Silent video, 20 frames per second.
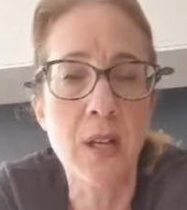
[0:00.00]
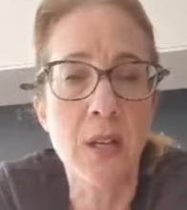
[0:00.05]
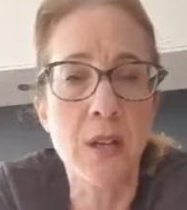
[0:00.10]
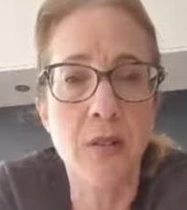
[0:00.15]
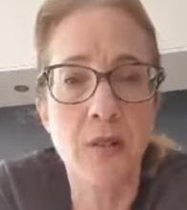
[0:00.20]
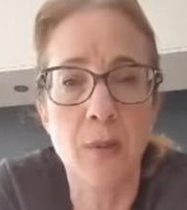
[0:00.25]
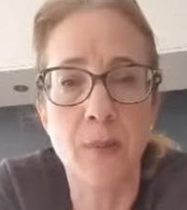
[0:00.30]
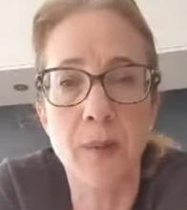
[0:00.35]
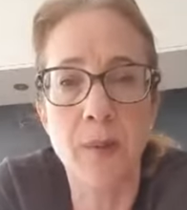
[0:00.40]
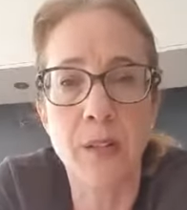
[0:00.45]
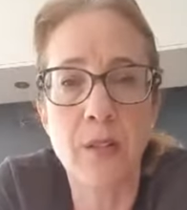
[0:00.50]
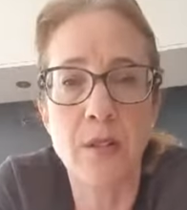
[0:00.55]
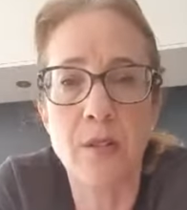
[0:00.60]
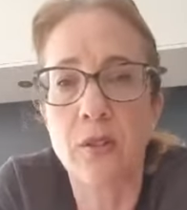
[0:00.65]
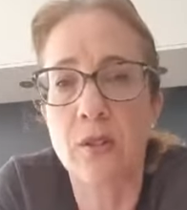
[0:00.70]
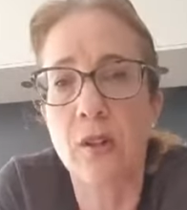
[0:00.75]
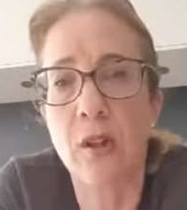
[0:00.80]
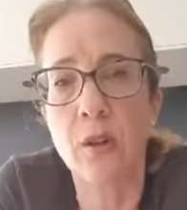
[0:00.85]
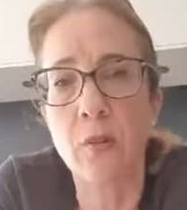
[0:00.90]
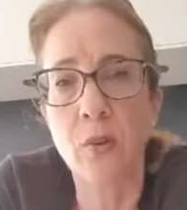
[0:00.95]
So it'd be good
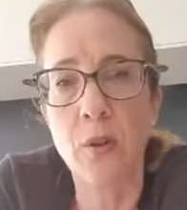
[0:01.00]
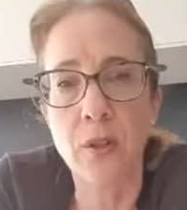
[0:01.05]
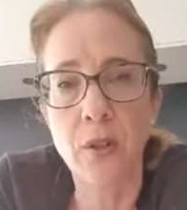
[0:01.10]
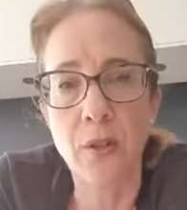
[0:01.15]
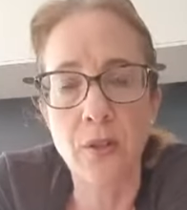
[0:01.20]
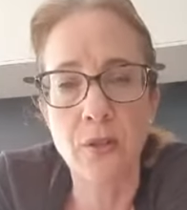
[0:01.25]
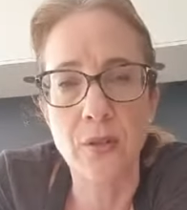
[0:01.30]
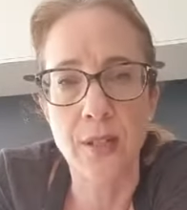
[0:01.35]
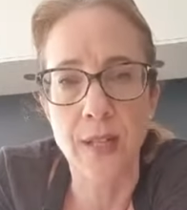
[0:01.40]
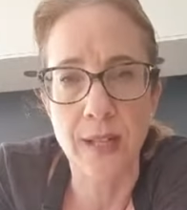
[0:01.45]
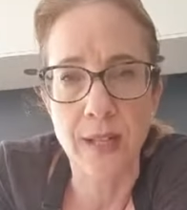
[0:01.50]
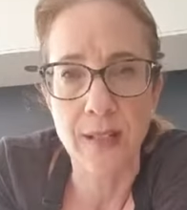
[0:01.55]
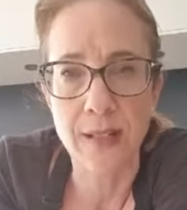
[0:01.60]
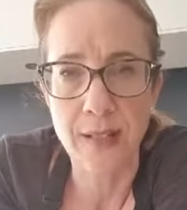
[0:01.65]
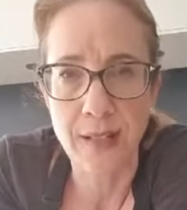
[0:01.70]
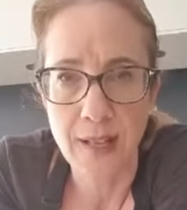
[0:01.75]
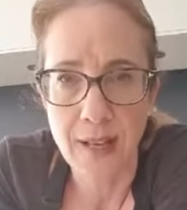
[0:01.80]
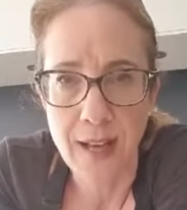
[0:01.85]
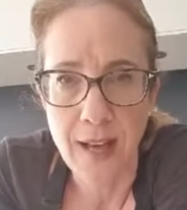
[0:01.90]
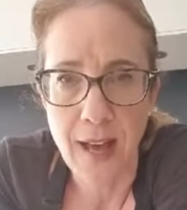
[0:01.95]
to know what you did
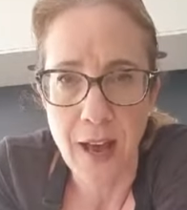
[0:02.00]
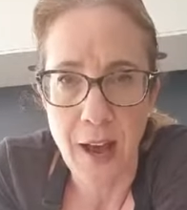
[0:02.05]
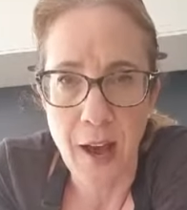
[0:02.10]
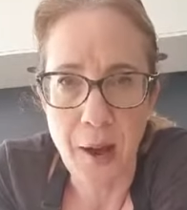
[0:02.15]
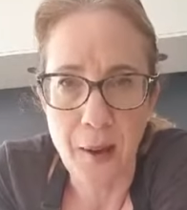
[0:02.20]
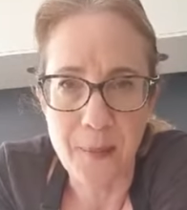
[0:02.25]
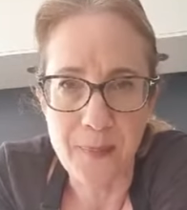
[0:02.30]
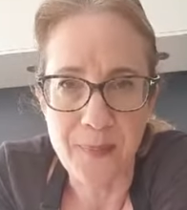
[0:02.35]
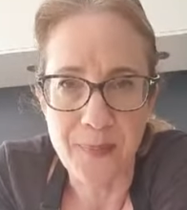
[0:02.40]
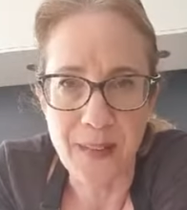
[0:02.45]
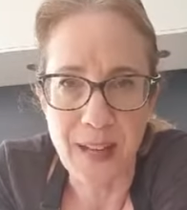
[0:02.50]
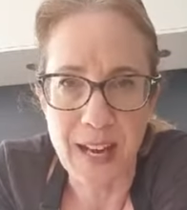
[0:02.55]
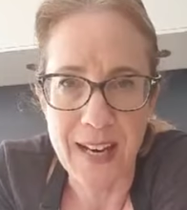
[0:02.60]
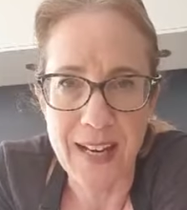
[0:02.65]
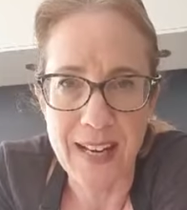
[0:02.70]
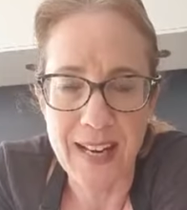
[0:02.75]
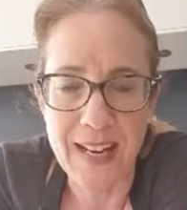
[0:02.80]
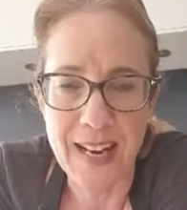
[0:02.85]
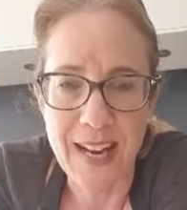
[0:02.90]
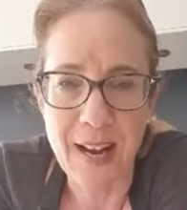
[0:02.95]
and
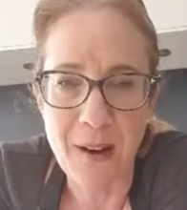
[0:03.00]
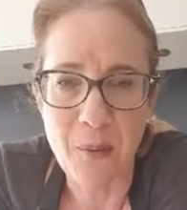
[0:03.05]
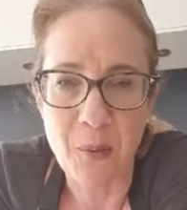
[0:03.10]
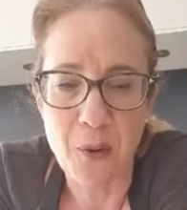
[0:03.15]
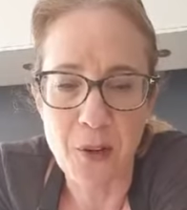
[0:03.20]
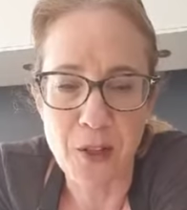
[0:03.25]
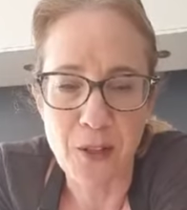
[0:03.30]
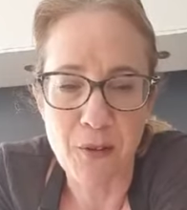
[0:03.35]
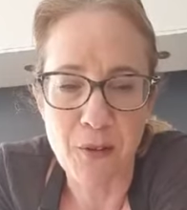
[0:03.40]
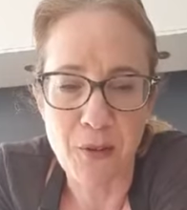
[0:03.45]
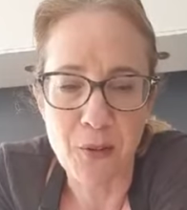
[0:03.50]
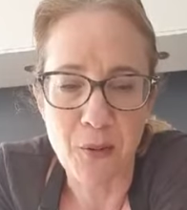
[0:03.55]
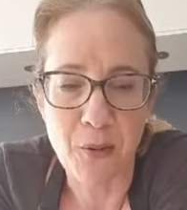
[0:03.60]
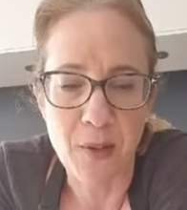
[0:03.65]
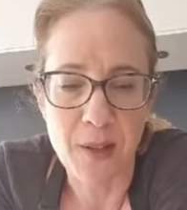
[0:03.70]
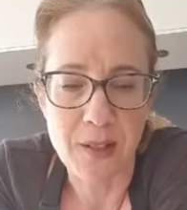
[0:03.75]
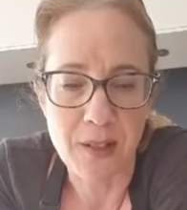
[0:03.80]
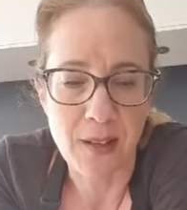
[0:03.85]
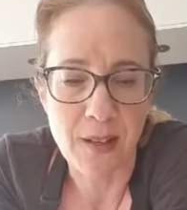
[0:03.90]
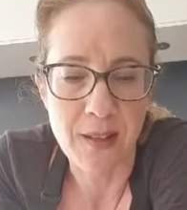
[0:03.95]
hear what you thought,
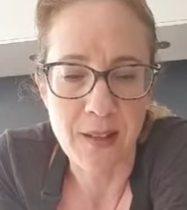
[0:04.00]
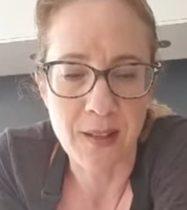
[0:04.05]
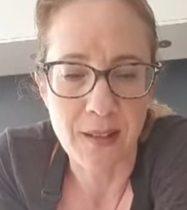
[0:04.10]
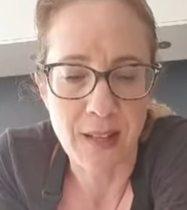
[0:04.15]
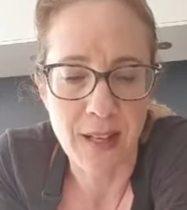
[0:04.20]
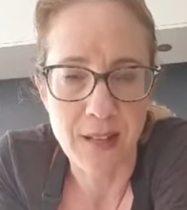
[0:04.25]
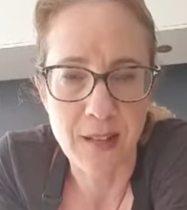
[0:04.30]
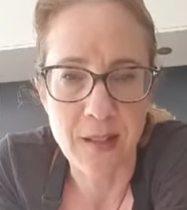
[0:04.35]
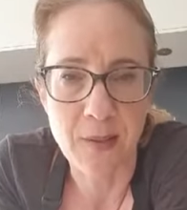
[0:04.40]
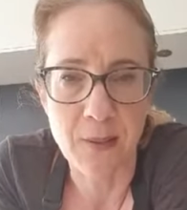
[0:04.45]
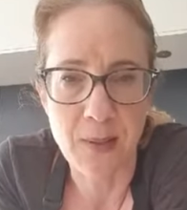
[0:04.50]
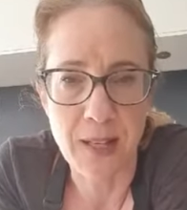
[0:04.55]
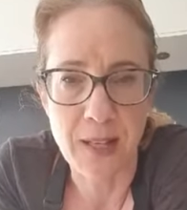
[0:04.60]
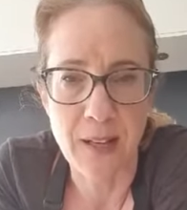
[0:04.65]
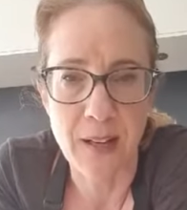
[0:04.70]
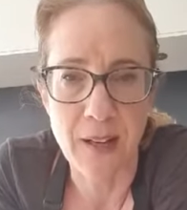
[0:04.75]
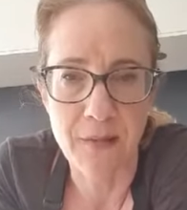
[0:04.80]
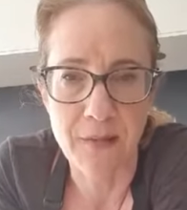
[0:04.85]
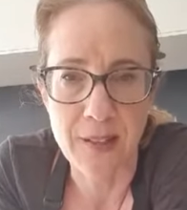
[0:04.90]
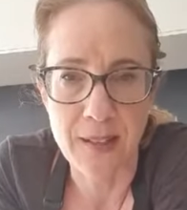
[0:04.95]
because I think they're sweet
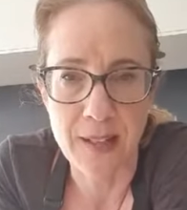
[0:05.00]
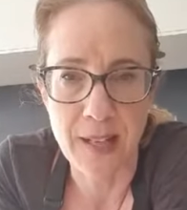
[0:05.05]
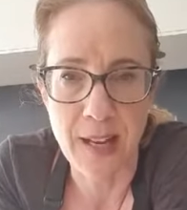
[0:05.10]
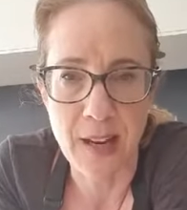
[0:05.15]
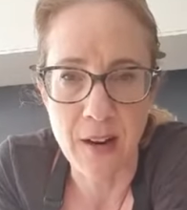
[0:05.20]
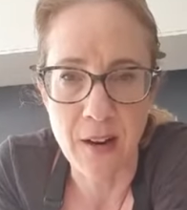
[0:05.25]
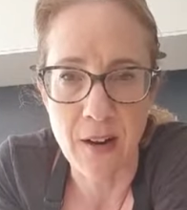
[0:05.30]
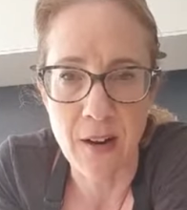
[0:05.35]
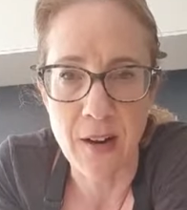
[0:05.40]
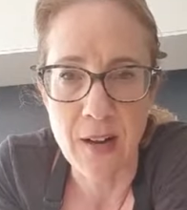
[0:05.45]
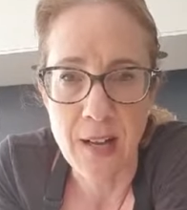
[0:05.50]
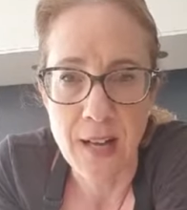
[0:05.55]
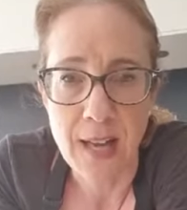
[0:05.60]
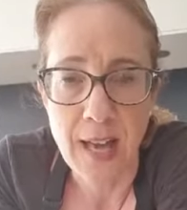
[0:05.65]
enough as they are.